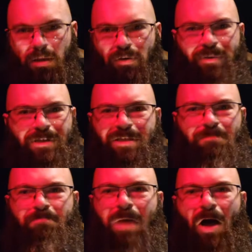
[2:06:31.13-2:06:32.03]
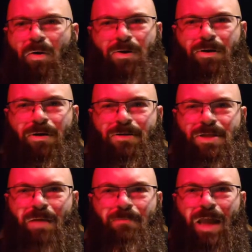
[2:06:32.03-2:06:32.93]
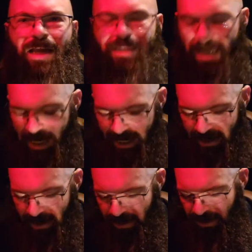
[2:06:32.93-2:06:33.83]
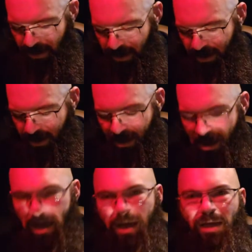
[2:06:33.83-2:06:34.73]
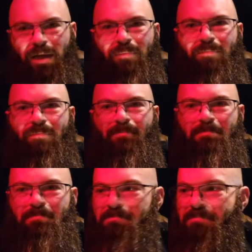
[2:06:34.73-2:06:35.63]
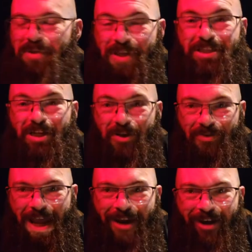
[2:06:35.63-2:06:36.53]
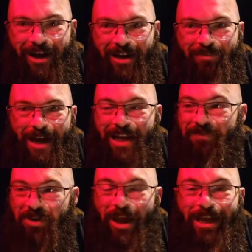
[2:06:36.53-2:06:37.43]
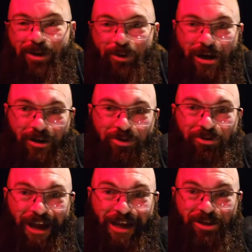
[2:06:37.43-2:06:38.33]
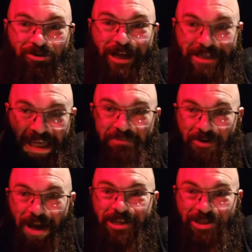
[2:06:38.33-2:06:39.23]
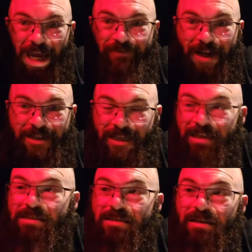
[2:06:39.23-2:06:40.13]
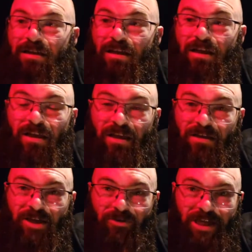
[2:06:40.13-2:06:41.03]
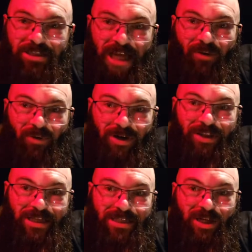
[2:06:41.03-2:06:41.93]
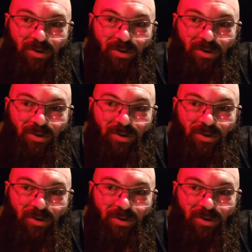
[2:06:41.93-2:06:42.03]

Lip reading: The Remington Balder or something like that. But this little thing right here, man, if you ain't got no hair on your head and you like to keep your head shaved like this, go get y'all one of these little